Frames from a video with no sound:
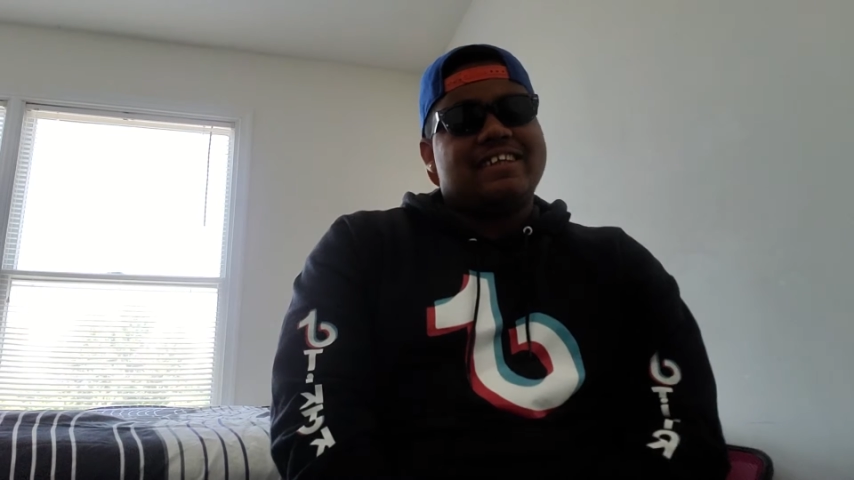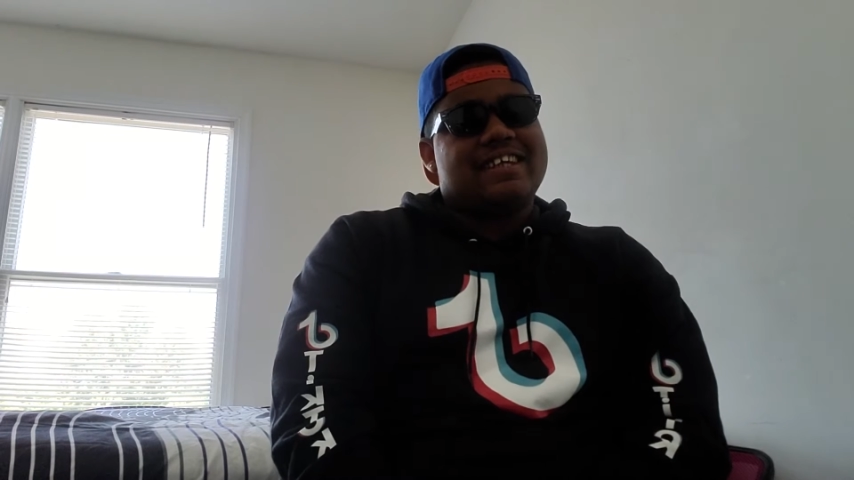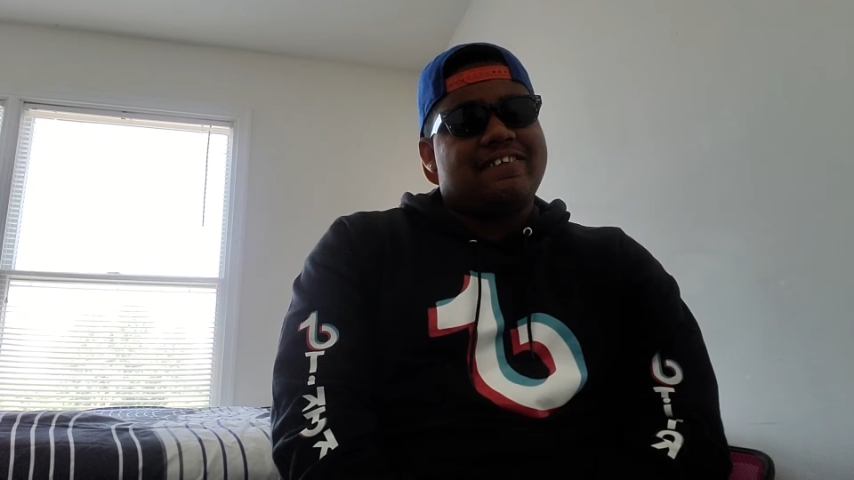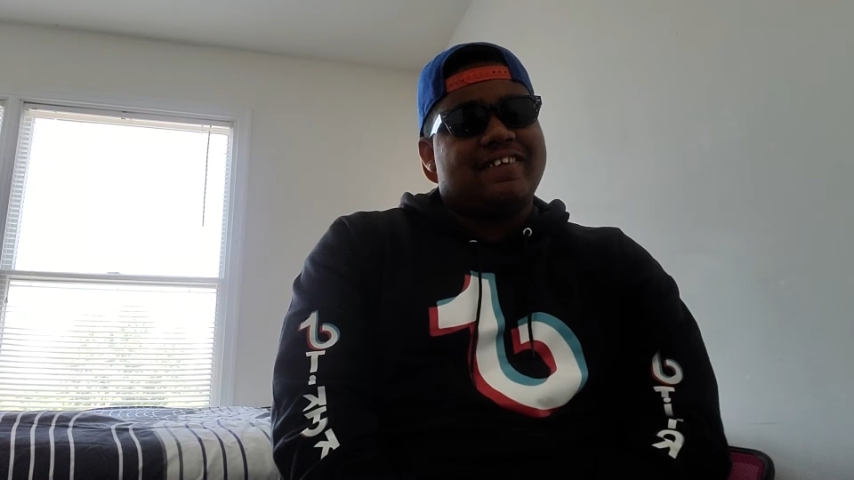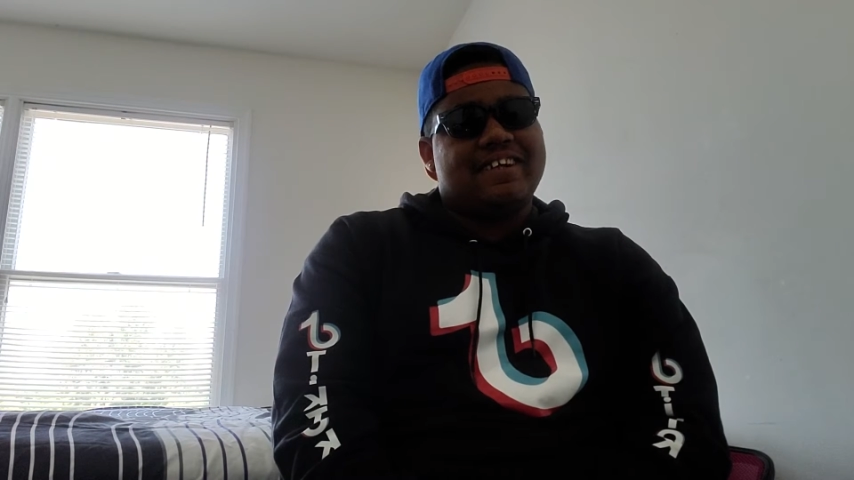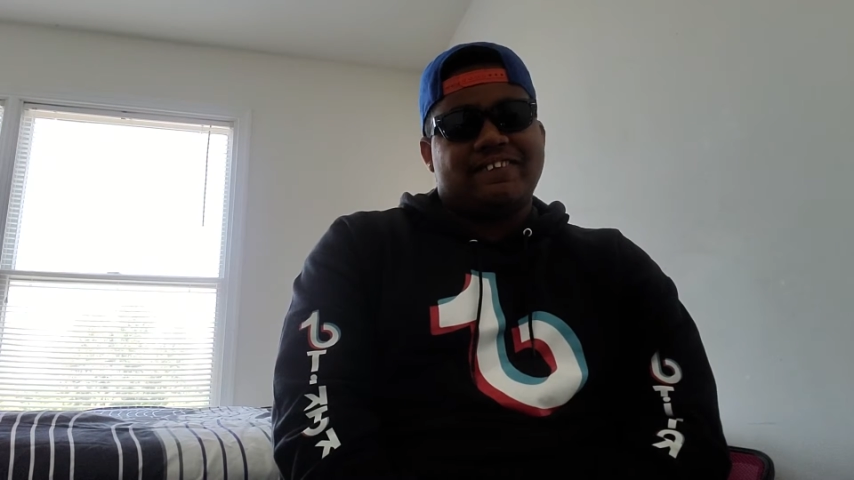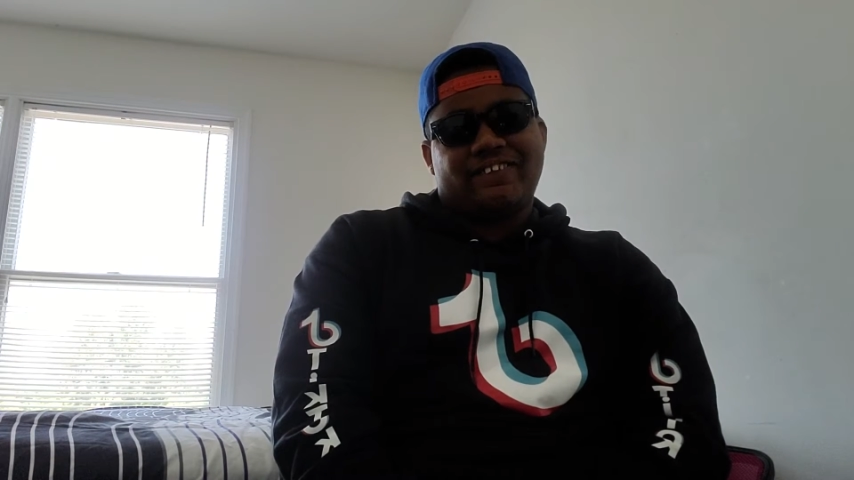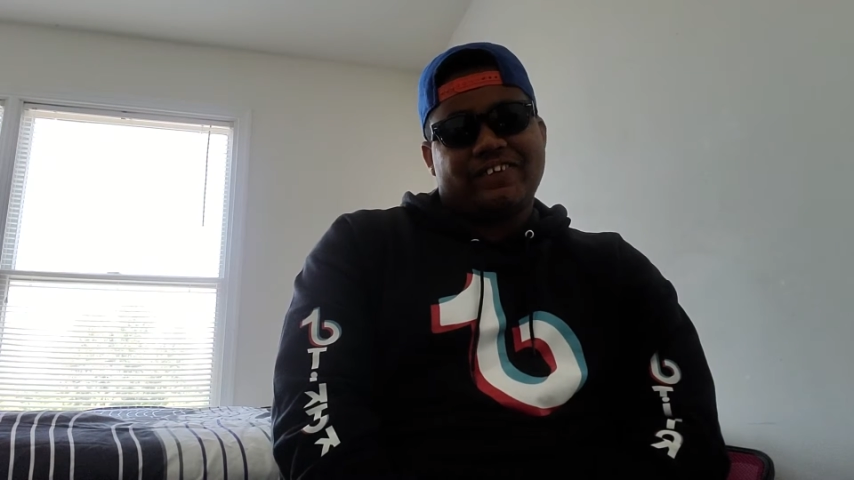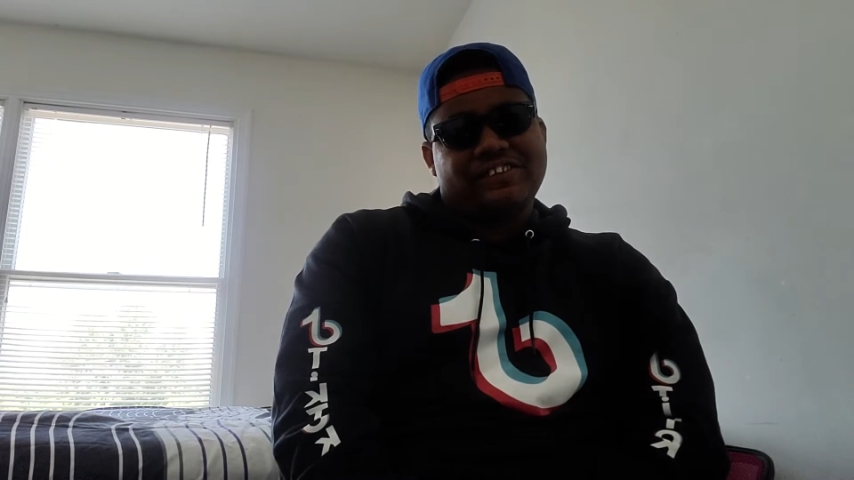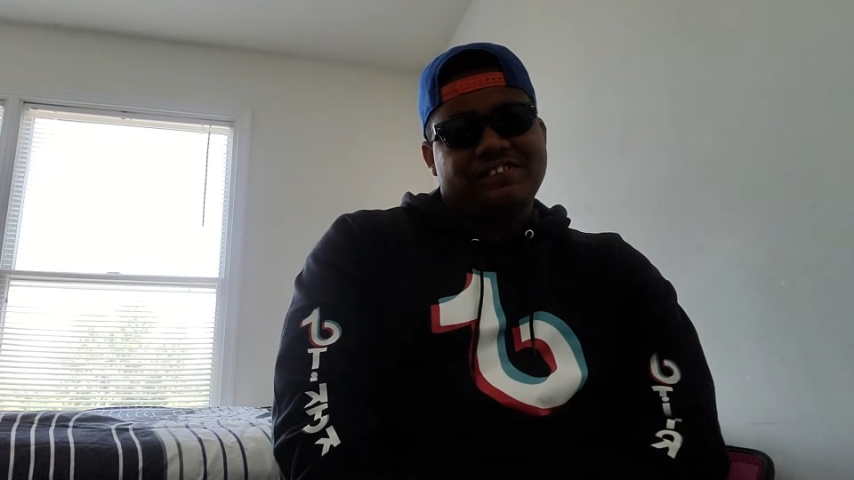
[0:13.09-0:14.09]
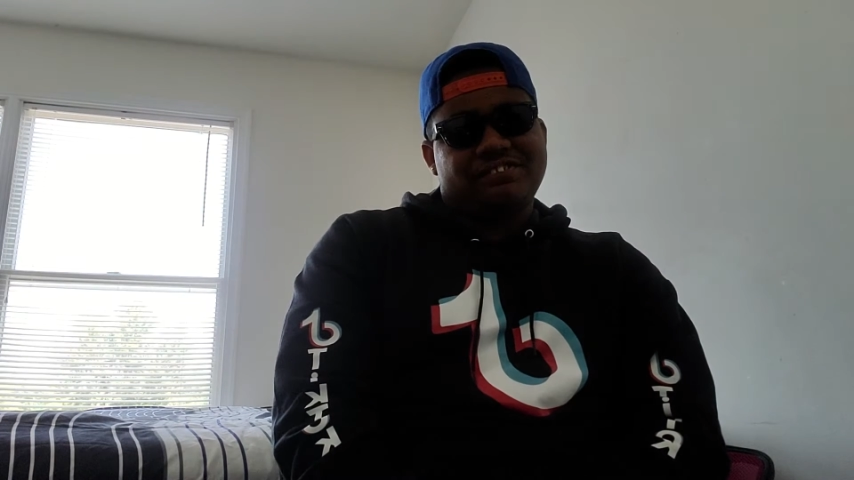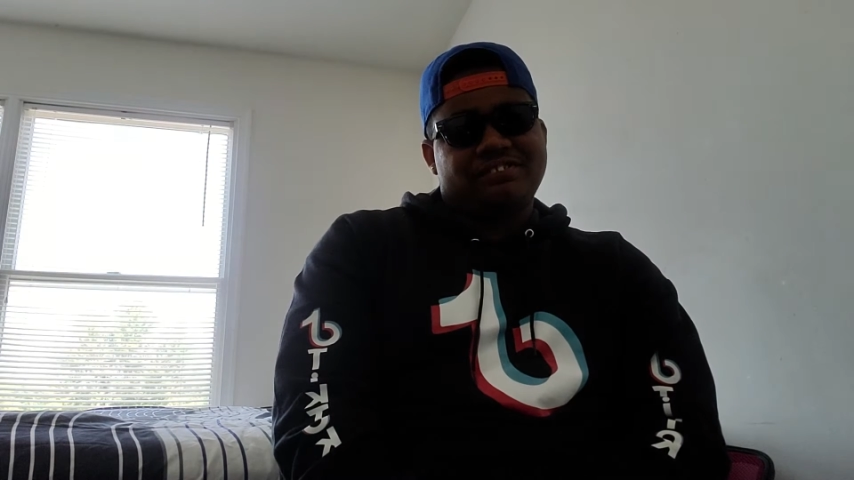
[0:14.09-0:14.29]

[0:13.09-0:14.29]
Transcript: get ready for it,